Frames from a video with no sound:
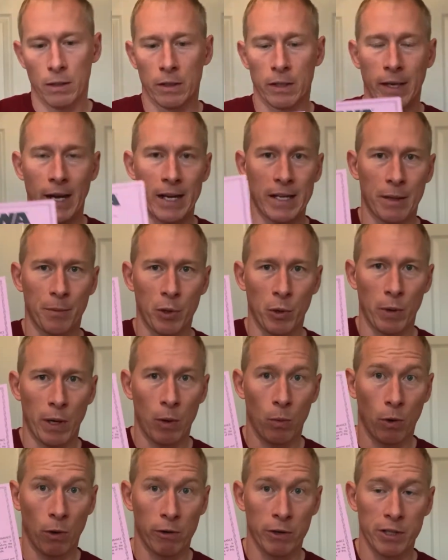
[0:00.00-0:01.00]
KWA
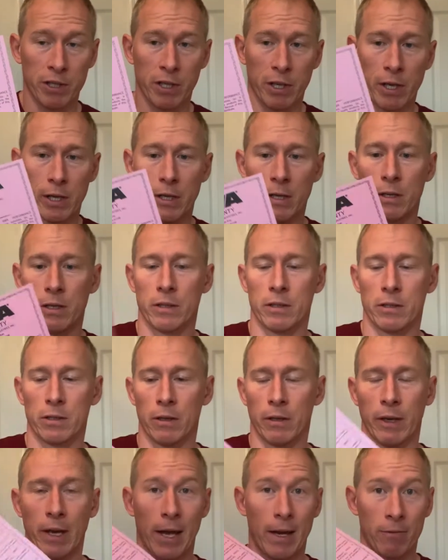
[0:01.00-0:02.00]
warranty. So
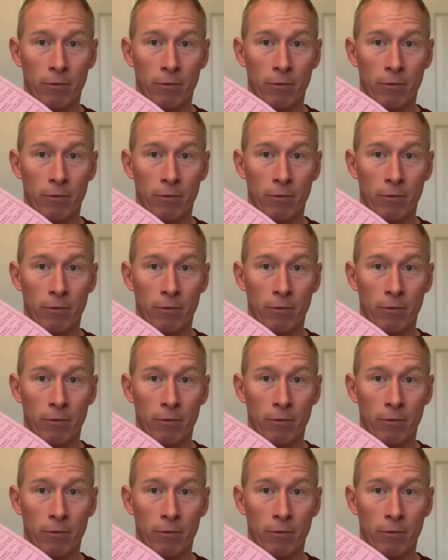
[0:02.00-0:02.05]
again,